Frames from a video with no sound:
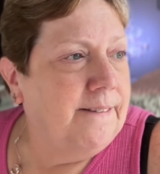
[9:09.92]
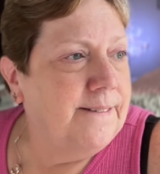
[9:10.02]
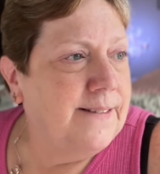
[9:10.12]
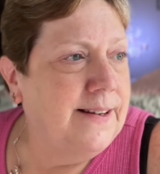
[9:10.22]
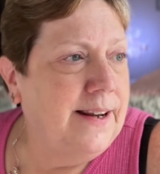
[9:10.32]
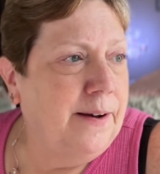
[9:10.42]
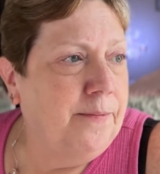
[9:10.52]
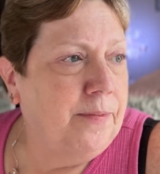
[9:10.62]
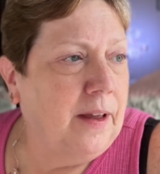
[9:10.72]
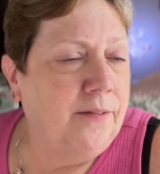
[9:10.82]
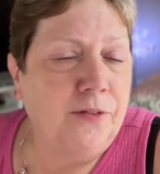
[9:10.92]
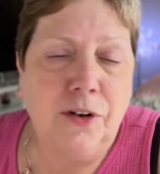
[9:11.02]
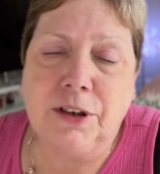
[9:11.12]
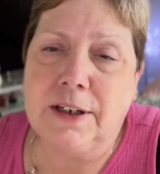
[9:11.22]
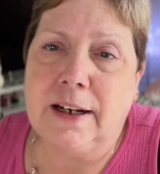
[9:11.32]
you know,
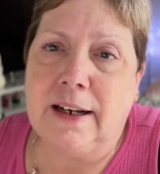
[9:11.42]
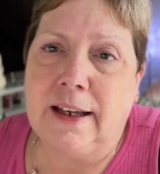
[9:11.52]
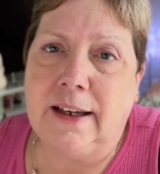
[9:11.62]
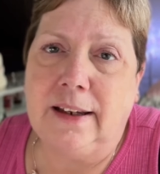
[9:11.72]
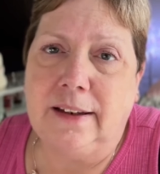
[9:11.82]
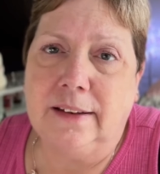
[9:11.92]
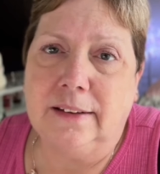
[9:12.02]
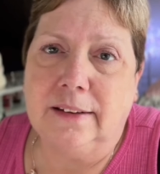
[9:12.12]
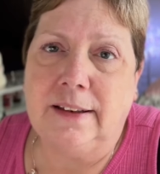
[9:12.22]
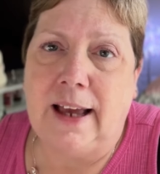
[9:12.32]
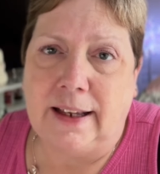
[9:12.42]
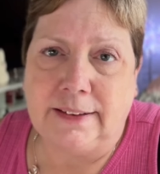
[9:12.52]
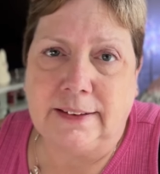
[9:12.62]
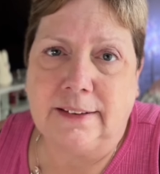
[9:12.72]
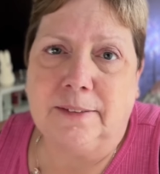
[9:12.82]
unfortunately,
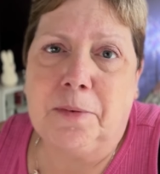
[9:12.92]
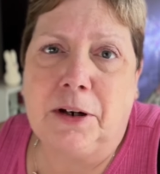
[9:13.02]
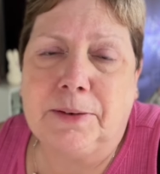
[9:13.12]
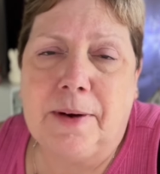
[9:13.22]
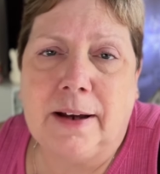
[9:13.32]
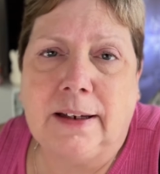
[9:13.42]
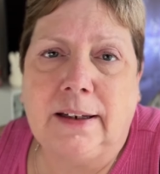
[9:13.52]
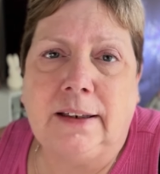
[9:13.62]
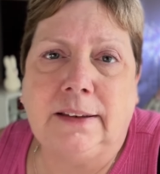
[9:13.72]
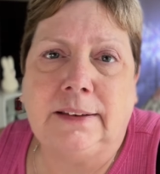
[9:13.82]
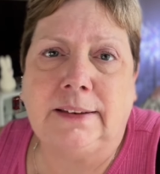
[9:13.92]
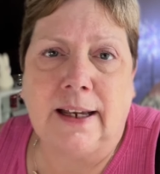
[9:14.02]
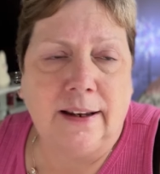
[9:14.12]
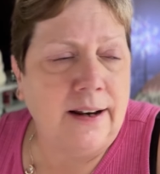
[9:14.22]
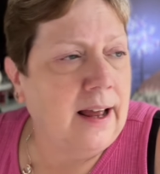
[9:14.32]
yes, Poshmark is
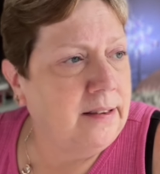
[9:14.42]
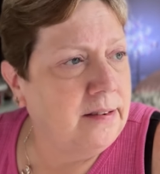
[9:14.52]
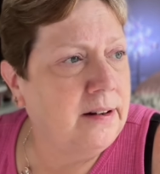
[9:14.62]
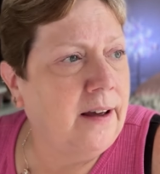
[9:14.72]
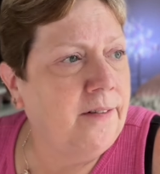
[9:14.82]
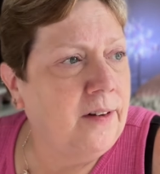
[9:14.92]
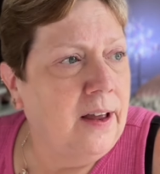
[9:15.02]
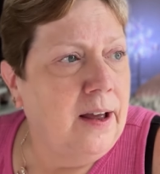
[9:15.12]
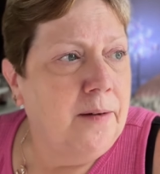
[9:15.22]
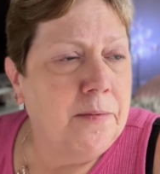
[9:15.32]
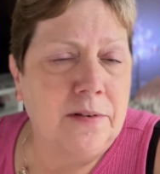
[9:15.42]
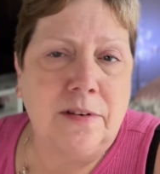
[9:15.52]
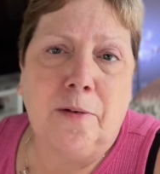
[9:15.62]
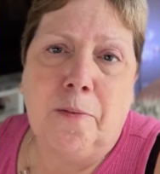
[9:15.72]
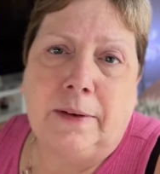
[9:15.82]
secondhand stuff, but
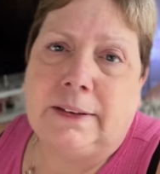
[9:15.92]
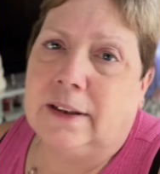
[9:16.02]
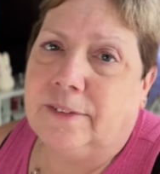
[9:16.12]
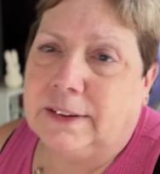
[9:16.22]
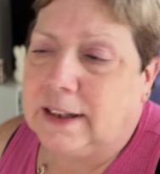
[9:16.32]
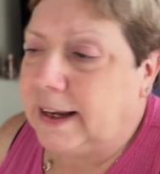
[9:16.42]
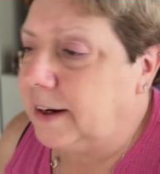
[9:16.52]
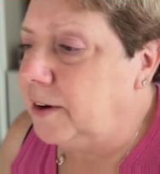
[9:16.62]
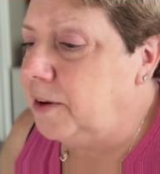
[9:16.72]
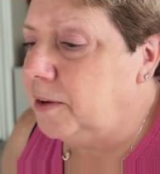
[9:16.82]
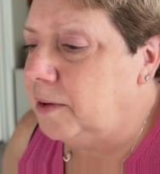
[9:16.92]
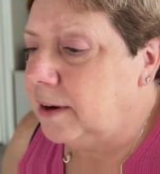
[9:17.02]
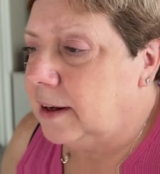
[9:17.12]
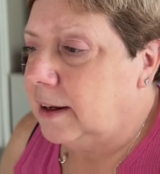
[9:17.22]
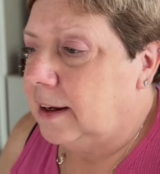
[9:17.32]
some of my stuff is like new,
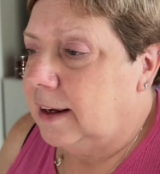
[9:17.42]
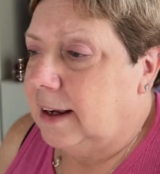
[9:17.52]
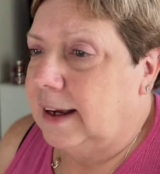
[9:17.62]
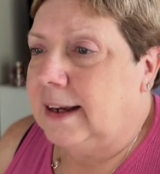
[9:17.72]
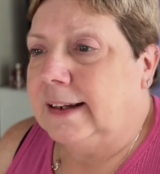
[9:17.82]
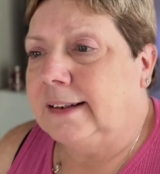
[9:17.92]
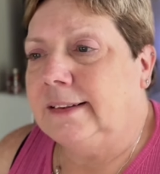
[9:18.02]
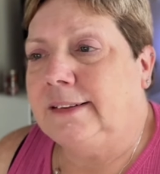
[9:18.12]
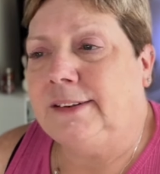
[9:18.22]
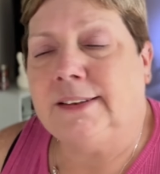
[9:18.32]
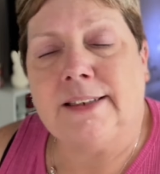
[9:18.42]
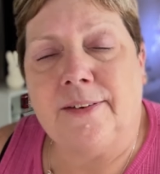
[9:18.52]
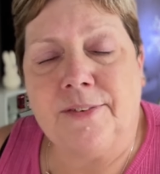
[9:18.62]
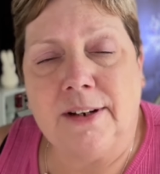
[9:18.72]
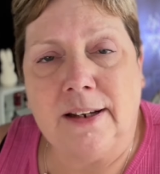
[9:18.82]
and you just
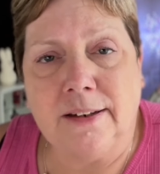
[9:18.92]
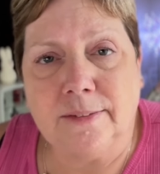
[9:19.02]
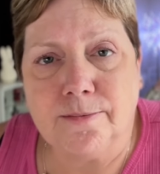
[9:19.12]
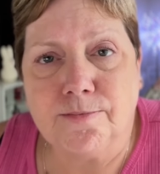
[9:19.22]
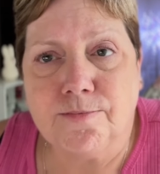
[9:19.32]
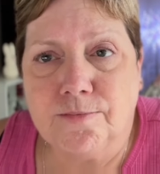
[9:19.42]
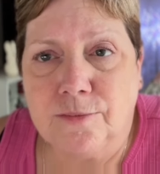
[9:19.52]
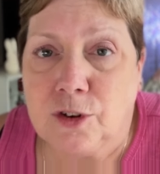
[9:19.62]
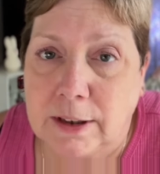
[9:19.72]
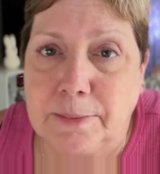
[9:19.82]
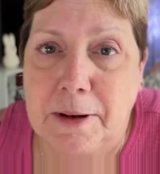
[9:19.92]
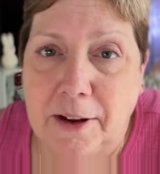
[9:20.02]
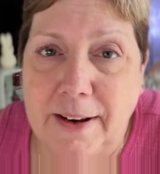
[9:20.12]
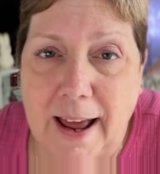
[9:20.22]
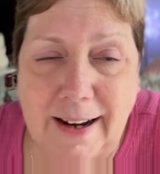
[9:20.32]
have to trust me
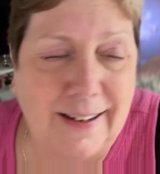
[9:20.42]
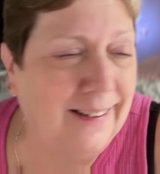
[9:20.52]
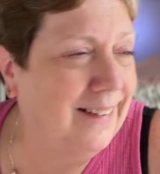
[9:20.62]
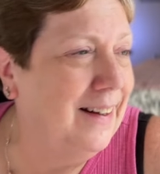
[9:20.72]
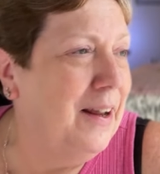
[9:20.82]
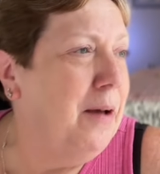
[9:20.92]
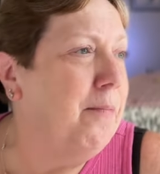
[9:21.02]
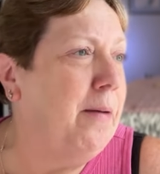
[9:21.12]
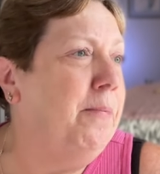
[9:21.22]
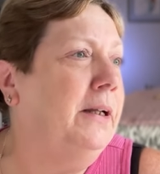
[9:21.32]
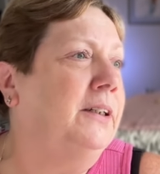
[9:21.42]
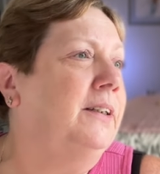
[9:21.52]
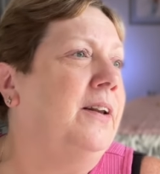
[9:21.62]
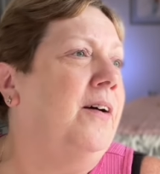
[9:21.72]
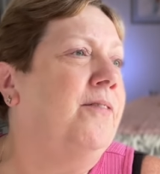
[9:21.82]
on that. My pictures
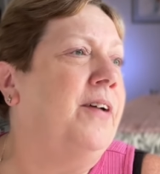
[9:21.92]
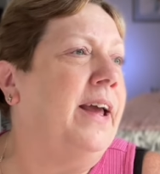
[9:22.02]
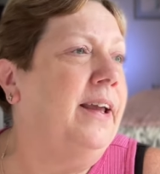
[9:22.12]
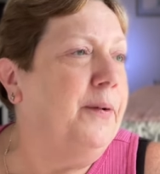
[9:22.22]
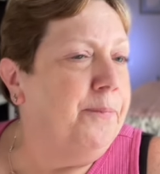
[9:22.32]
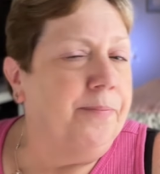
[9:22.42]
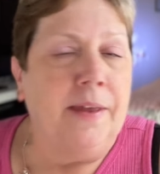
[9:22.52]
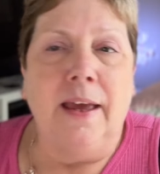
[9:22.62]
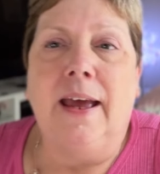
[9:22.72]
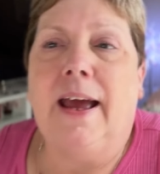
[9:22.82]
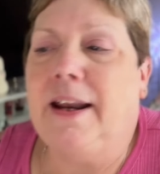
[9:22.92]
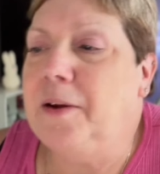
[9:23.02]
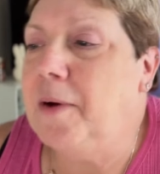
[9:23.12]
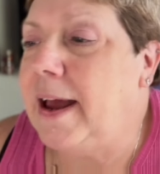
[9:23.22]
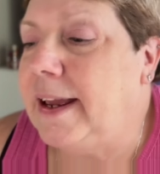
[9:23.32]
are not fake.
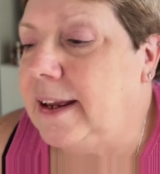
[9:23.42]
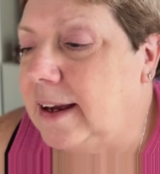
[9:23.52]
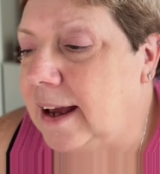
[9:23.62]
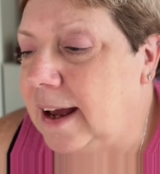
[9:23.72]
Anyway,